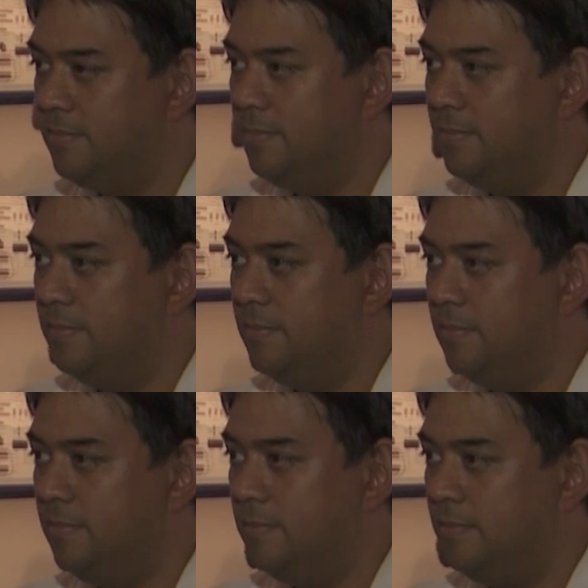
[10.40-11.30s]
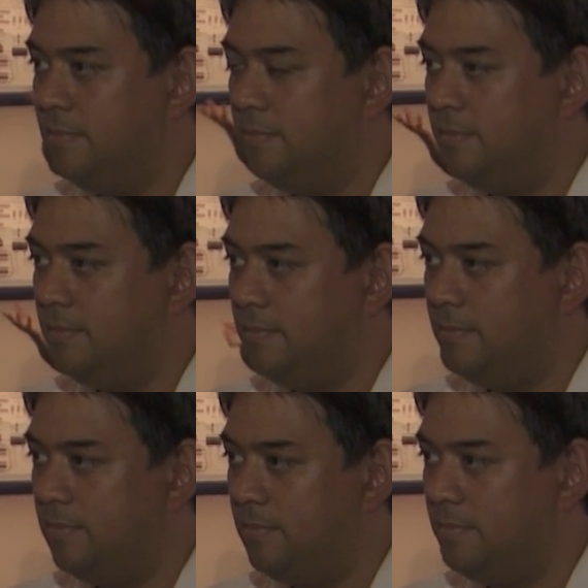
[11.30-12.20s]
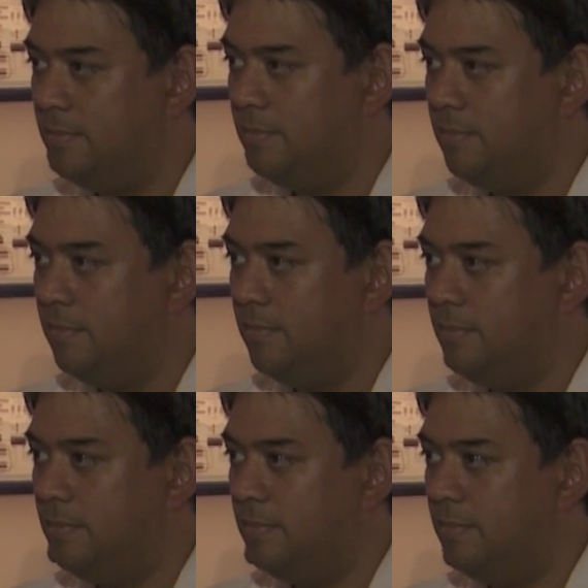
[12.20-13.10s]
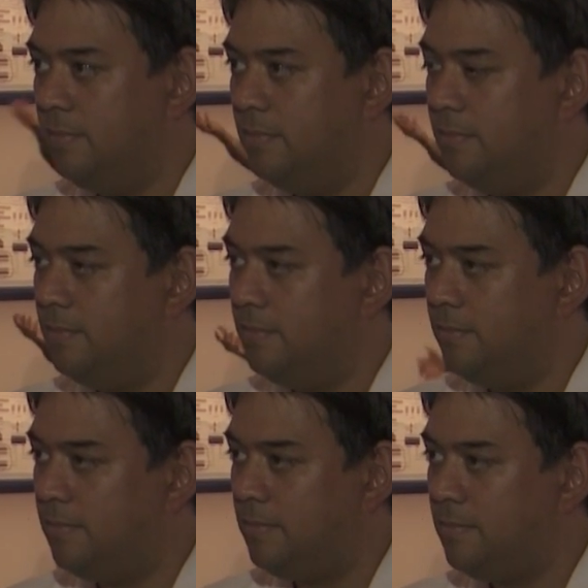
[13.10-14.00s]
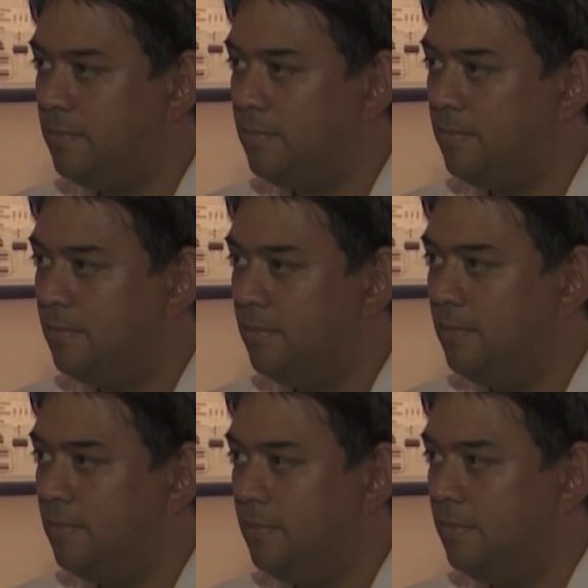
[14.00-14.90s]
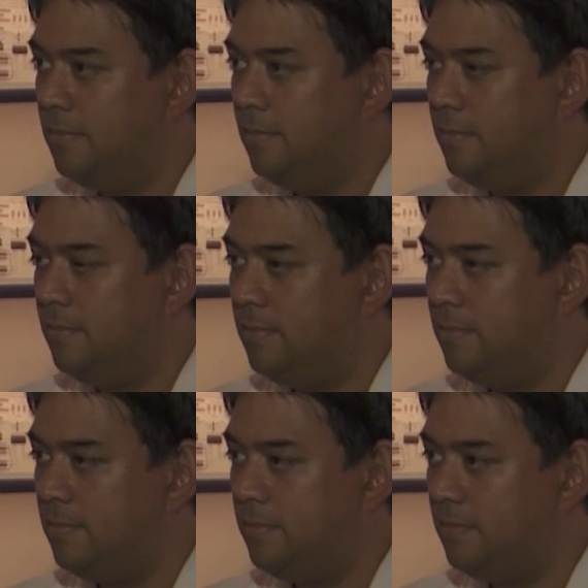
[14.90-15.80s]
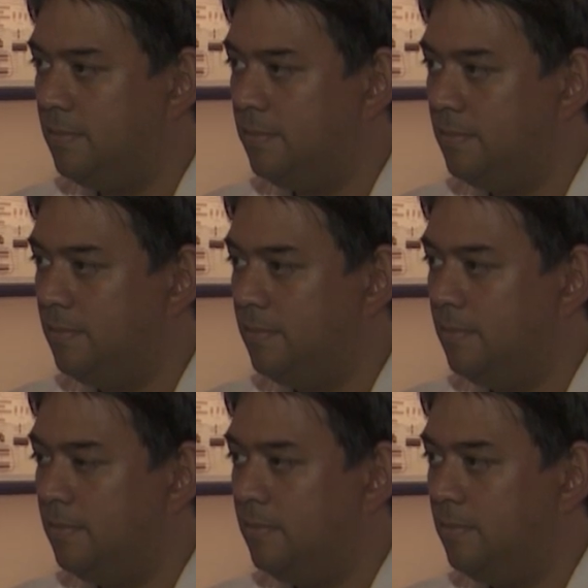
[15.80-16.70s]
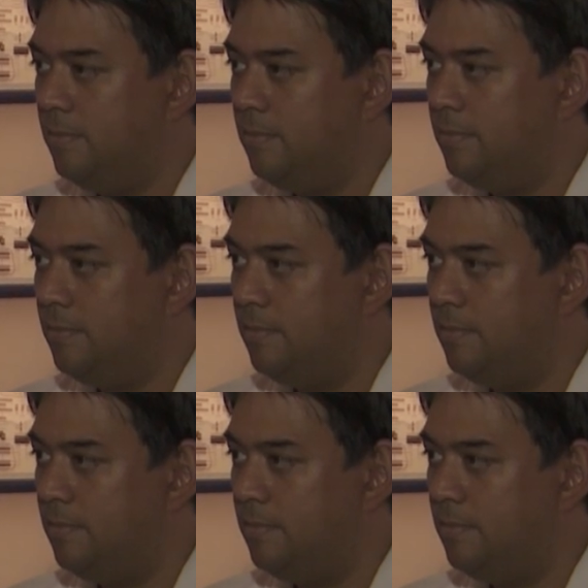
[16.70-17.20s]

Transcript: (not speaking)